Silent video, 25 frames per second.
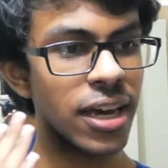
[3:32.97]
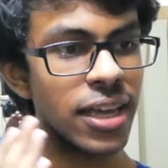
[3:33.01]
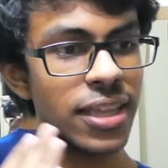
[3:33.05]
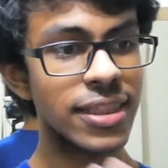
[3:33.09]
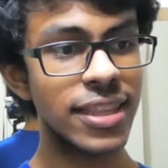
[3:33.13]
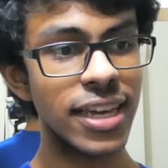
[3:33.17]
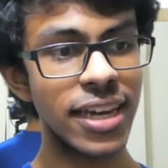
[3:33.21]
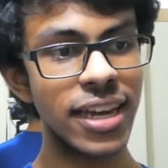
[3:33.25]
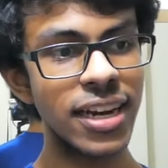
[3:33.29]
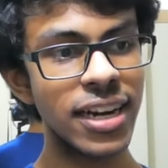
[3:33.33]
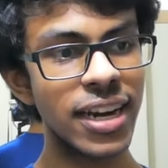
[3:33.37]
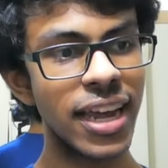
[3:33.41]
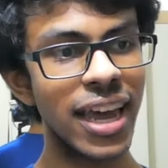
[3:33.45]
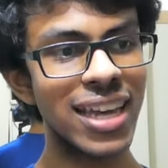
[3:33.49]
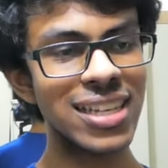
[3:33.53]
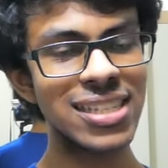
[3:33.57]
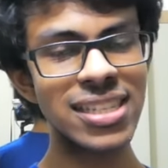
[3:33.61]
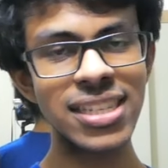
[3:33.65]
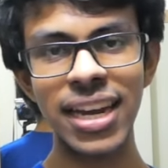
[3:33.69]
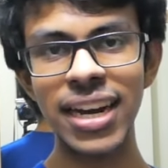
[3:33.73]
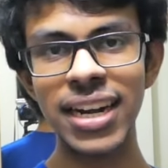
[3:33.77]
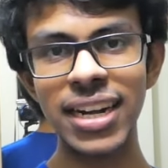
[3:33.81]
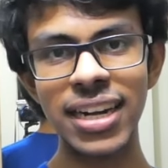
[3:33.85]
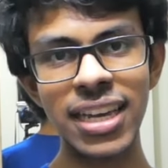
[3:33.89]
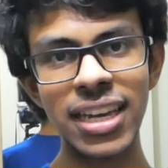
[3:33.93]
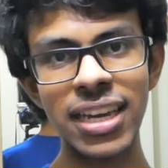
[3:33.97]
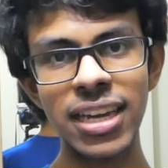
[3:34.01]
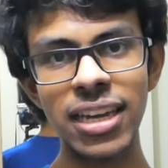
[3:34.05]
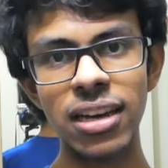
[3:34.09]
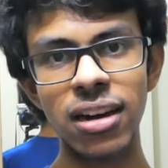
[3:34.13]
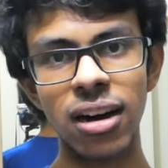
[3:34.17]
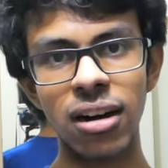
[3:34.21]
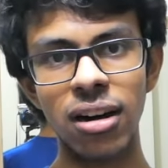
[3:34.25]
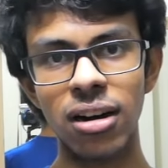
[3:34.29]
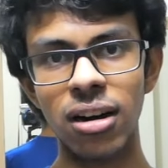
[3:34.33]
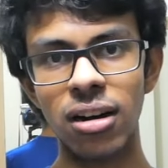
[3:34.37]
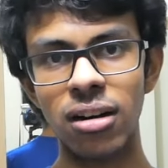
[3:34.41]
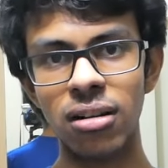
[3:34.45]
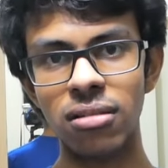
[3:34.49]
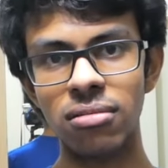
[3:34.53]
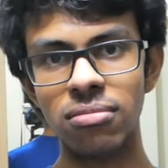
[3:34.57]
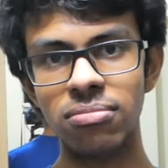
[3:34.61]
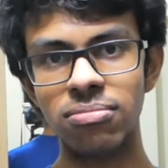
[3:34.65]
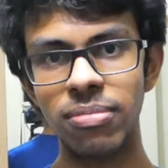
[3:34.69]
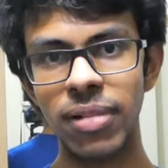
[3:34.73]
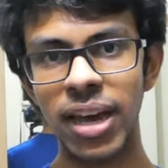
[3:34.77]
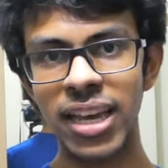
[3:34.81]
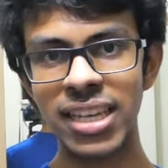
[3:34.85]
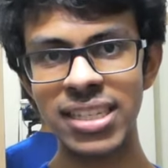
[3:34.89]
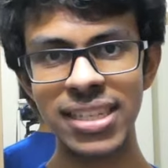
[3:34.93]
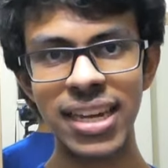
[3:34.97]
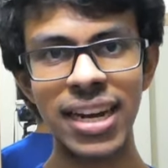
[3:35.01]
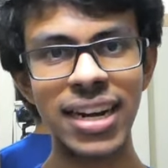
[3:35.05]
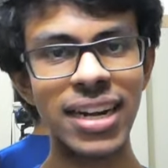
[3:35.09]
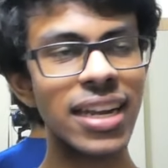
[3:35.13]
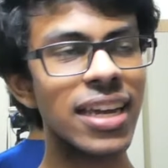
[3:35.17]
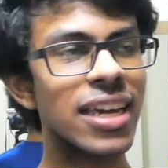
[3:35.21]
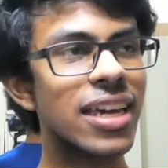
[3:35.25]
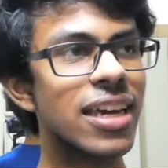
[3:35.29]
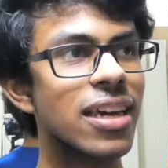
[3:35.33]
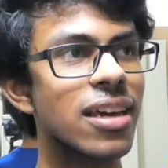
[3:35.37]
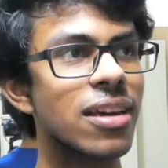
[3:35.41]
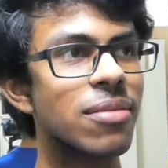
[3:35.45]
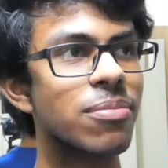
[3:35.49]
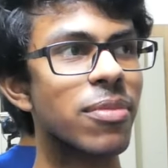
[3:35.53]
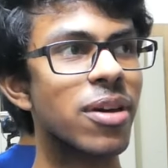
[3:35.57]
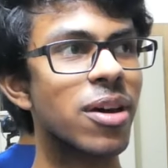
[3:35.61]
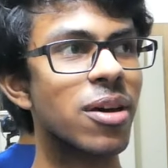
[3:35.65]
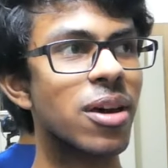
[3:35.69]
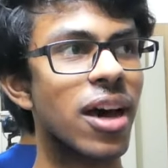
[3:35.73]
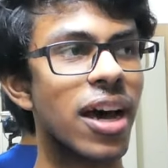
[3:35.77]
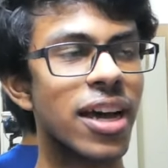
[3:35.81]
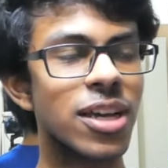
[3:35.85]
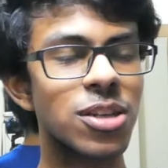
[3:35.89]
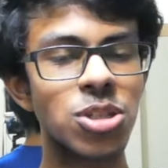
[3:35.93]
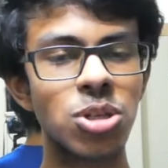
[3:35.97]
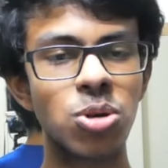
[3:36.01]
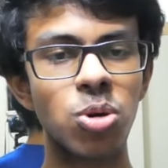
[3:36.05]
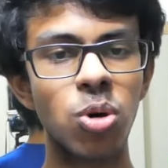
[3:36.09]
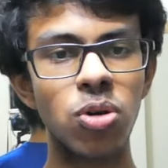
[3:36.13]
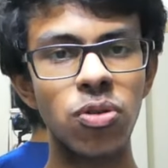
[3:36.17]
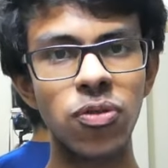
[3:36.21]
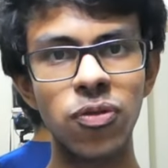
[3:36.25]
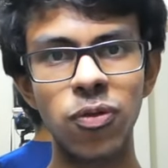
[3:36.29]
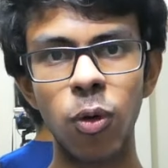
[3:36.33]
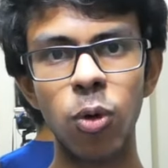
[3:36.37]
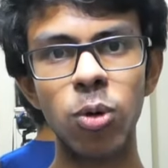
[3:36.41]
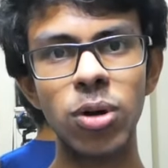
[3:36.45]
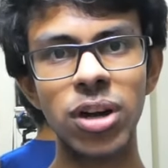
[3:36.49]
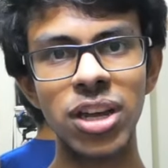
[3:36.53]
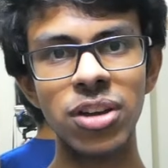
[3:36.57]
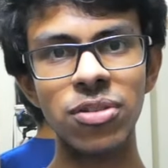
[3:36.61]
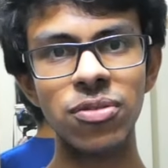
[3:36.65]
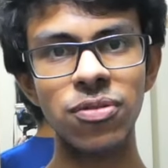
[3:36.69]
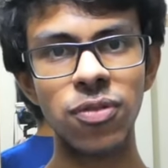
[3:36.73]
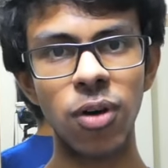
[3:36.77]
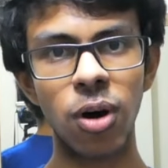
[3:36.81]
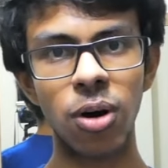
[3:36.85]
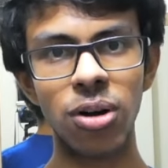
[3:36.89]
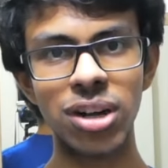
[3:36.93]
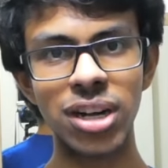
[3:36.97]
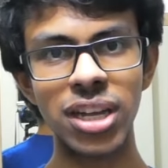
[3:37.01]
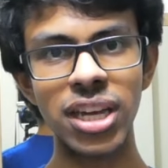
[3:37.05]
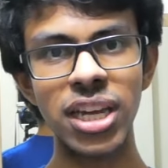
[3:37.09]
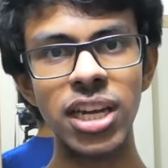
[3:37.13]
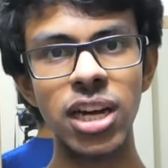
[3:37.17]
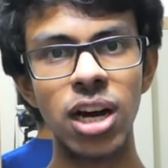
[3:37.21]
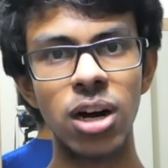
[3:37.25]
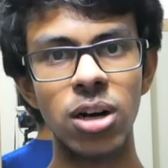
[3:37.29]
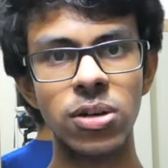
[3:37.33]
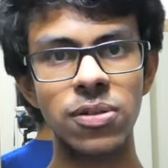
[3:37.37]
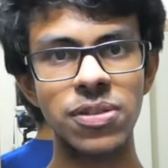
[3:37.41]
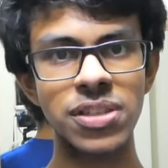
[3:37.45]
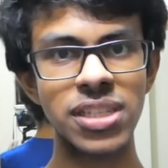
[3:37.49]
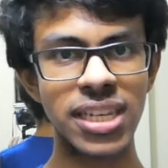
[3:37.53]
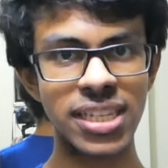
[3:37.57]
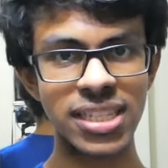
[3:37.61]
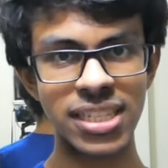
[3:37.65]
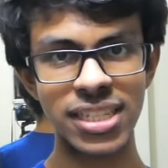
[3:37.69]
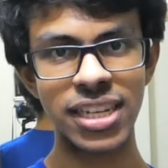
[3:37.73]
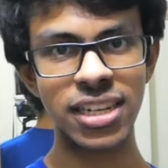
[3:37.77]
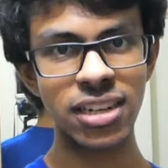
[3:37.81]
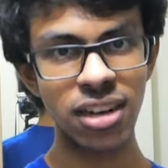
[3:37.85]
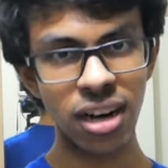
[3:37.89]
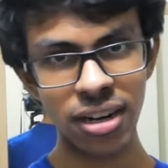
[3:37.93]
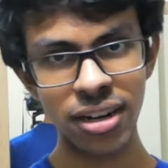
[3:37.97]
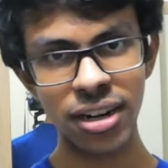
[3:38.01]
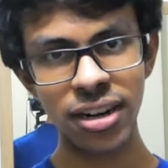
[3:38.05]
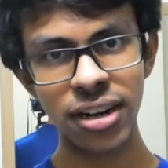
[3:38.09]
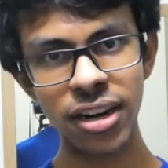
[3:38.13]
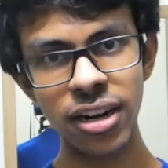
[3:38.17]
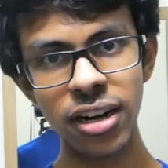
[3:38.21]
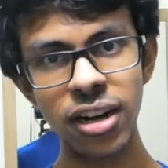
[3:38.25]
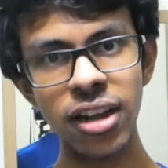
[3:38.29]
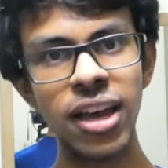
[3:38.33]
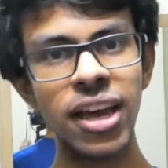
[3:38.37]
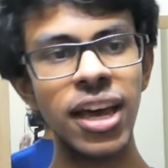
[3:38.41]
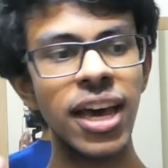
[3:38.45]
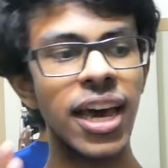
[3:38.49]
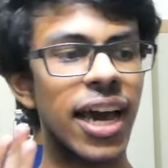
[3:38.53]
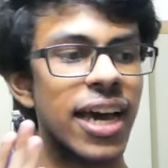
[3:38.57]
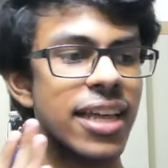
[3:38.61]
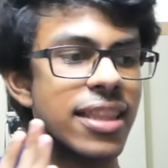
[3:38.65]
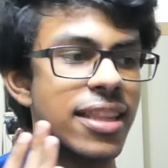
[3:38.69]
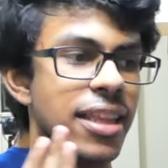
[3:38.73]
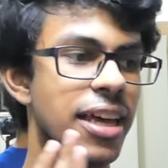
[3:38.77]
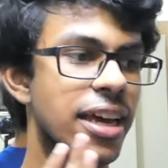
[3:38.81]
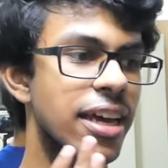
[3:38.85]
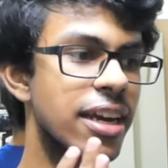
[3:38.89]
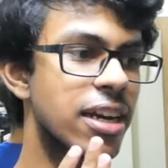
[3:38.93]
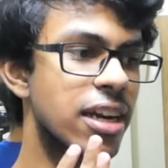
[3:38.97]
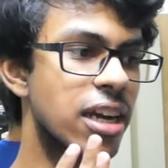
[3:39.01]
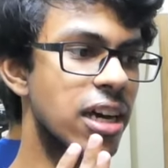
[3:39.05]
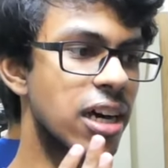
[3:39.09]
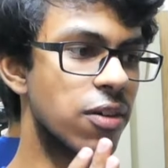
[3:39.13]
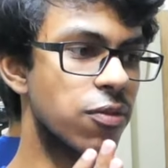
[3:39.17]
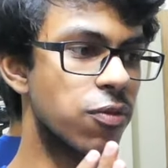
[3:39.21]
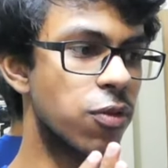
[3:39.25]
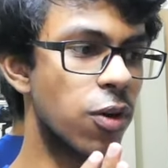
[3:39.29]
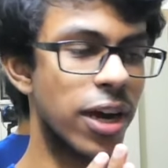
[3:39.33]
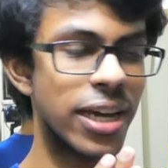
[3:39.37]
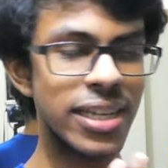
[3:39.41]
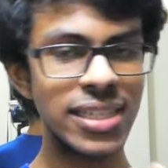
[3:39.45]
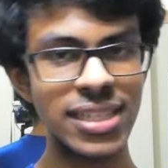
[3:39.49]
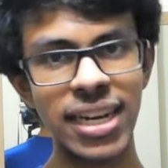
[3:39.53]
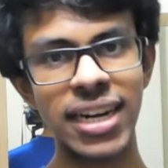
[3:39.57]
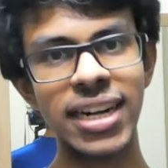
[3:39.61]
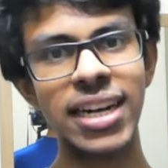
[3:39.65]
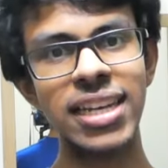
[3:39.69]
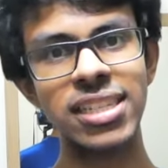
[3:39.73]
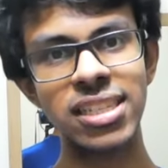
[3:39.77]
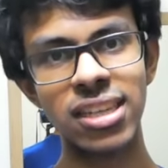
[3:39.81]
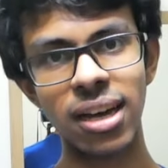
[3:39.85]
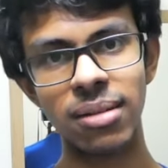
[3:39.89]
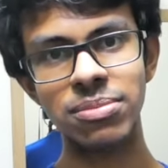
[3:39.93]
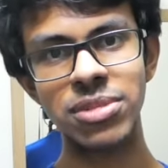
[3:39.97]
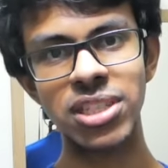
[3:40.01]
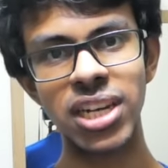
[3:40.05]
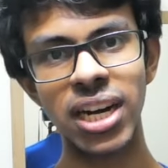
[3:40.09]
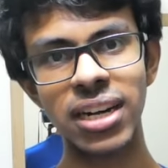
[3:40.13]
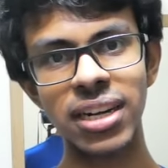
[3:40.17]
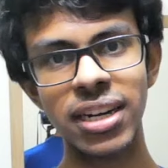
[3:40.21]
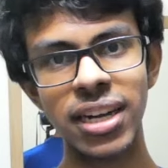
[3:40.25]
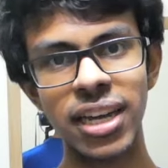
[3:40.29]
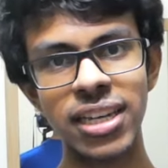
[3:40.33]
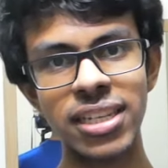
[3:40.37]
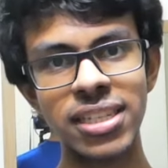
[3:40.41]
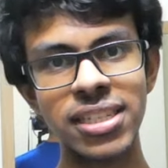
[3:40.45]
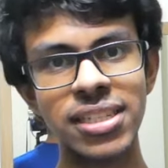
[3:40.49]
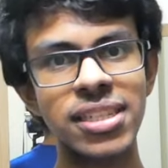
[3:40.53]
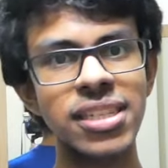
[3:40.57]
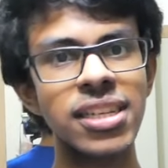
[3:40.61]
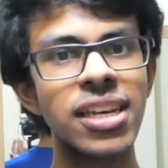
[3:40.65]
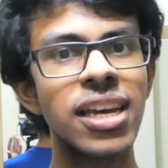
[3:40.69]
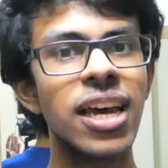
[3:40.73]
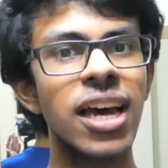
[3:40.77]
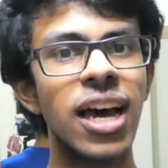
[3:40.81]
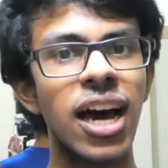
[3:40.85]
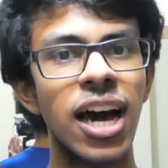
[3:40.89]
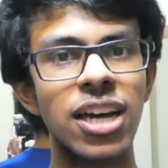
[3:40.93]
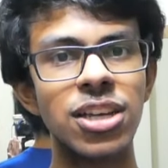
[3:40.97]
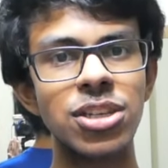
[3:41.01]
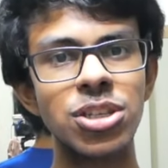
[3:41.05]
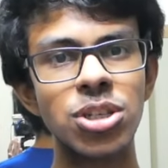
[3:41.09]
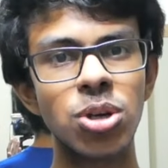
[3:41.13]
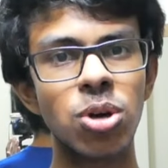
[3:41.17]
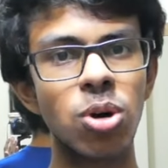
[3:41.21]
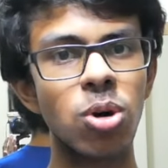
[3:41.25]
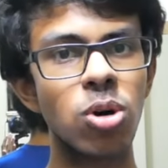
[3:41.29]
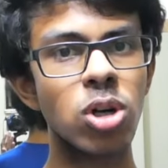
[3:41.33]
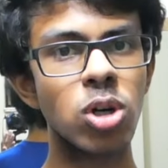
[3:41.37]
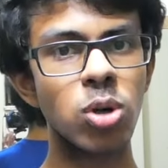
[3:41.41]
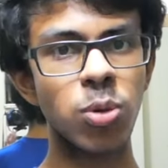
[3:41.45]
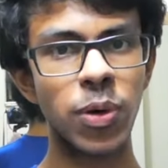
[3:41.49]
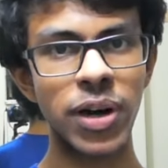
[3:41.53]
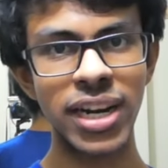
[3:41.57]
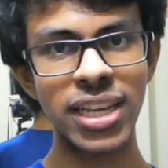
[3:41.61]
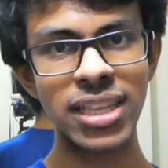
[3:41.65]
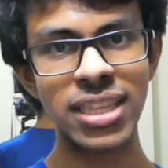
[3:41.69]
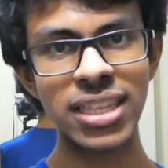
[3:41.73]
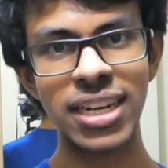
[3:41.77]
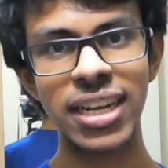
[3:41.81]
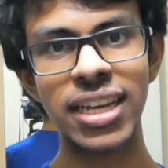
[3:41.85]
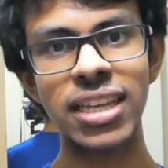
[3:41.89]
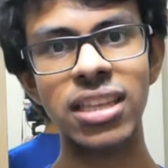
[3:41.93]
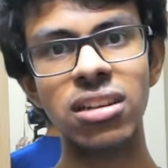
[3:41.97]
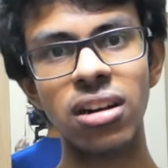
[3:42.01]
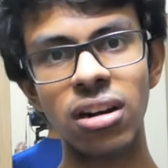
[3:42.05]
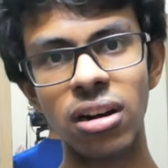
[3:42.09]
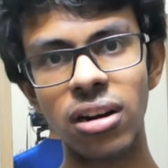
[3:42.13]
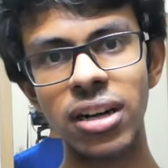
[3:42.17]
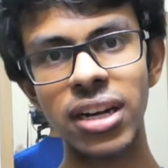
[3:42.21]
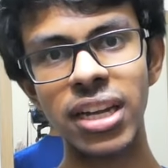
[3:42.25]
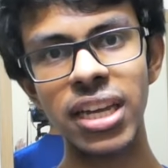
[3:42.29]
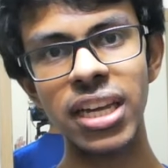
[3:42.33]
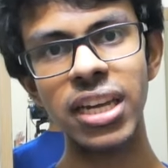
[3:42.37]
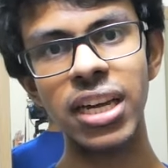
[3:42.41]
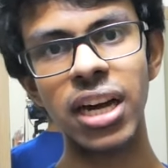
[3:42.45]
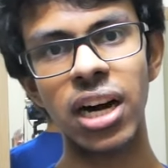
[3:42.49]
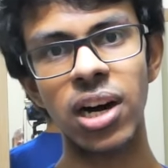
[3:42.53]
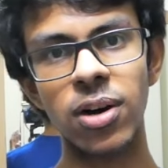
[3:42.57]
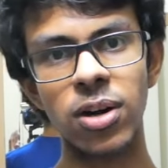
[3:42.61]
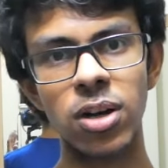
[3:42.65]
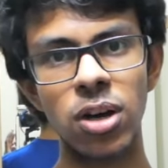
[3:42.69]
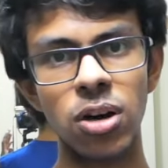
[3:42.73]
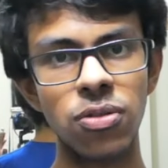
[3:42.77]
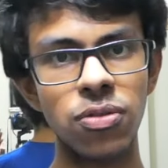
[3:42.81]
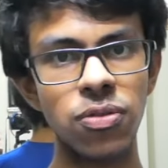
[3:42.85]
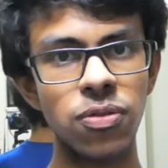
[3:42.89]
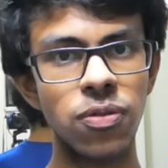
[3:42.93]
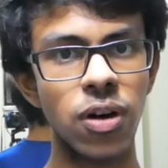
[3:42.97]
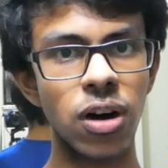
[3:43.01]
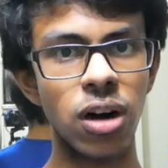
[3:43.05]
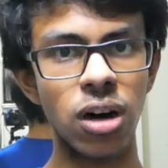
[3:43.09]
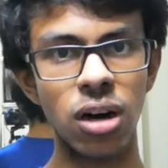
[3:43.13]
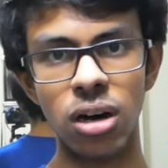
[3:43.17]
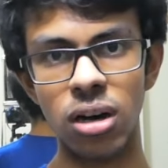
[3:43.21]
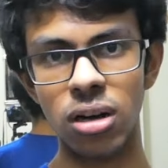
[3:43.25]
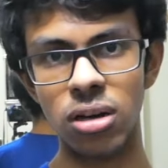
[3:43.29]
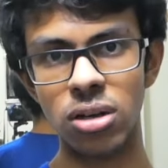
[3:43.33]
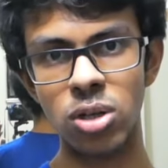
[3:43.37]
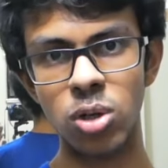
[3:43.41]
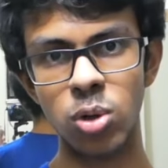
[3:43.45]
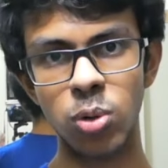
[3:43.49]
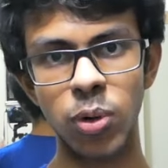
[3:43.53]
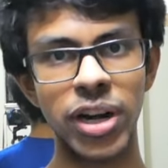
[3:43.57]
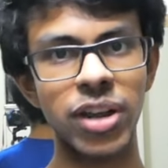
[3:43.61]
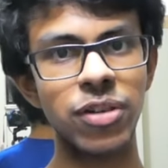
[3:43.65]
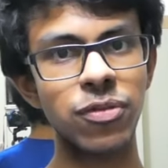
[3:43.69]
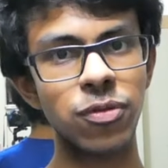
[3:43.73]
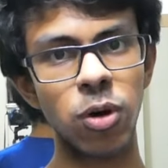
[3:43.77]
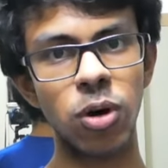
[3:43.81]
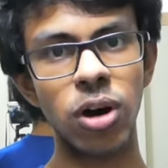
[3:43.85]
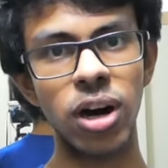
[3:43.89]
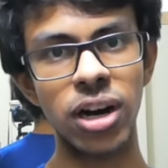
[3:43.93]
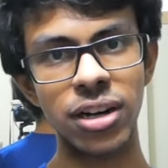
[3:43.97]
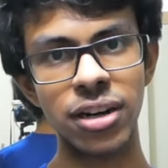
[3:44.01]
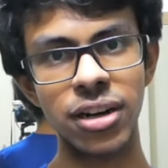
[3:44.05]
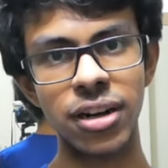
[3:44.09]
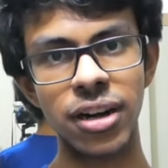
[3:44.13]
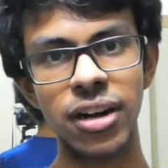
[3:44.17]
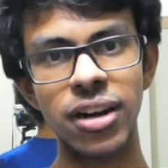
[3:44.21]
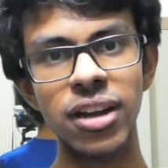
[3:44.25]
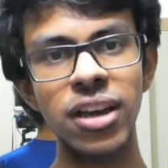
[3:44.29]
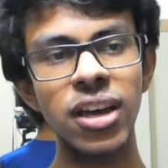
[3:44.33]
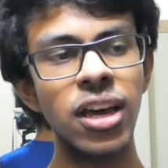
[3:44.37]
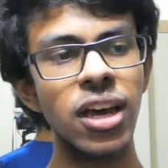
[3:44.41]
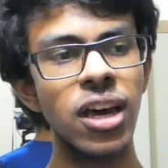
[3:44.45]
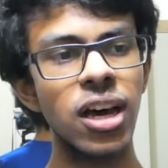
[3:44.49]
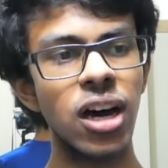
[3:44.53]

Then SAT, SAT mein I scored 1440 out of 1600. And then for SAT subject tests, I scored 2330 out of 2400.